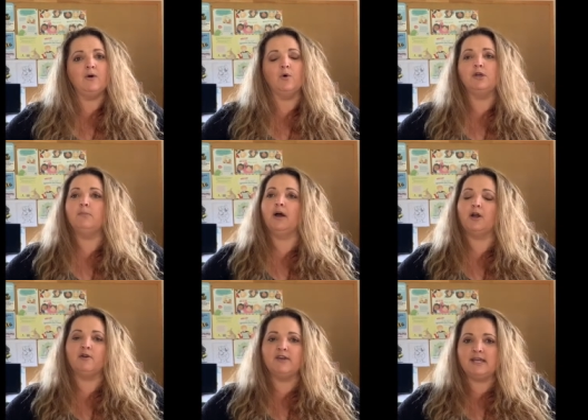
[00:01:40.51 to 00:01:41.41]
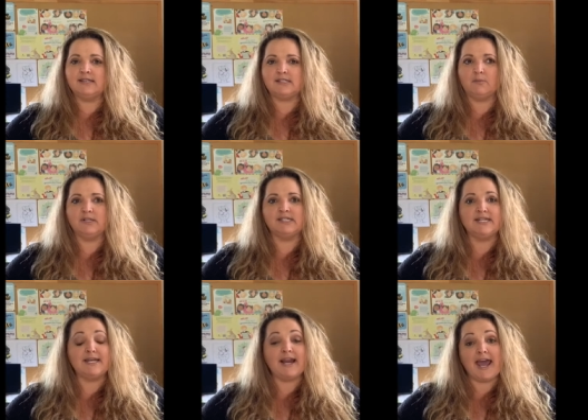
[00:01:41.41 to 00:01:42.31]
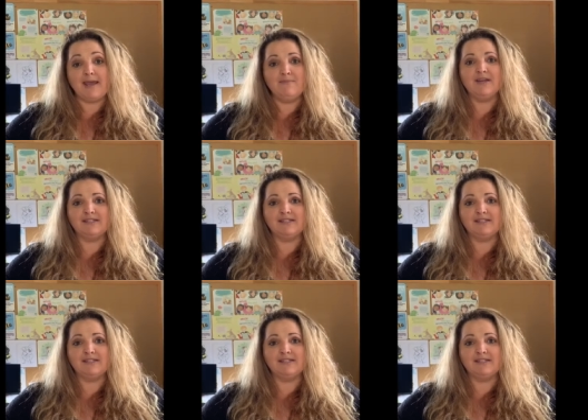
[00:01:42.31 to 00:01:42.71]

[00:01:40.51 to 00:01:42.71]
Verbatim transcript: or you might overhear someone's name that